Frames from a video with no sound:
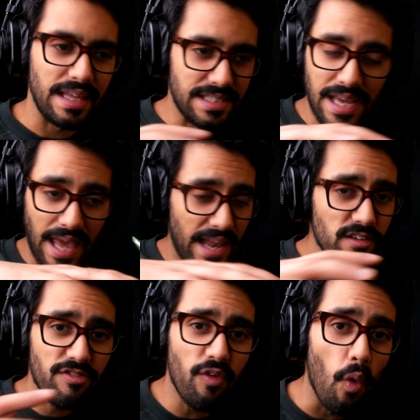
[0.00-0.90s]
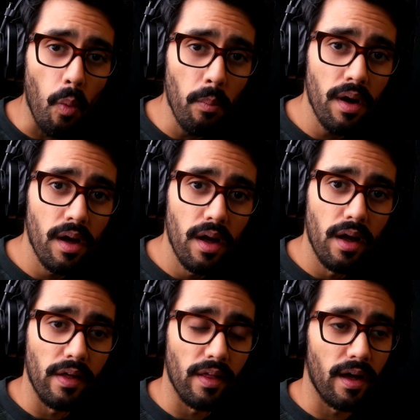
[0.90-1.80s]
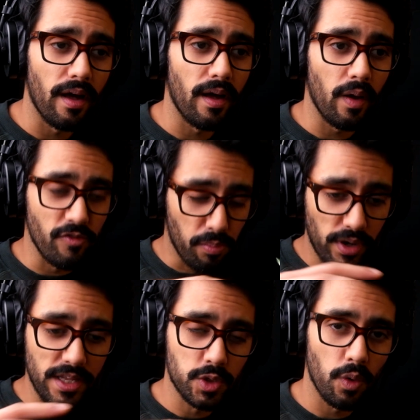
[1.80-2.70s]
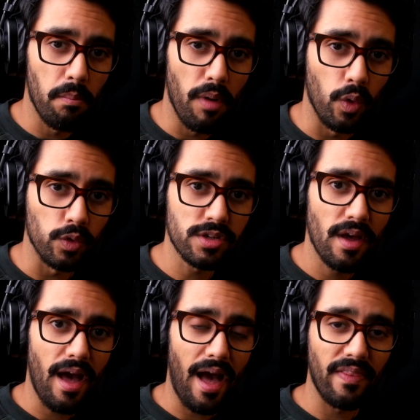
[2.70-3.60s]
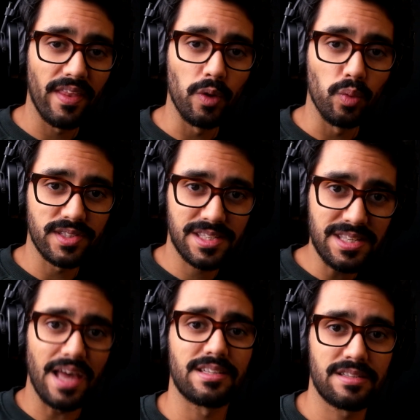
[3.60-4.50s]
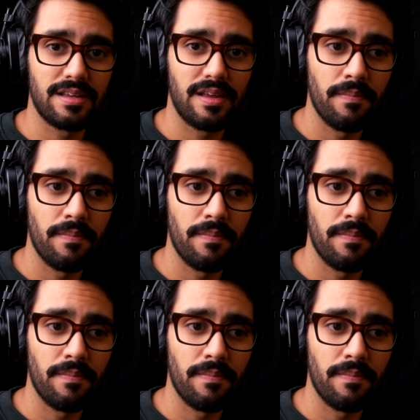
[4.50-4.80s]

can take any form if you put it into a mold, and then it will set.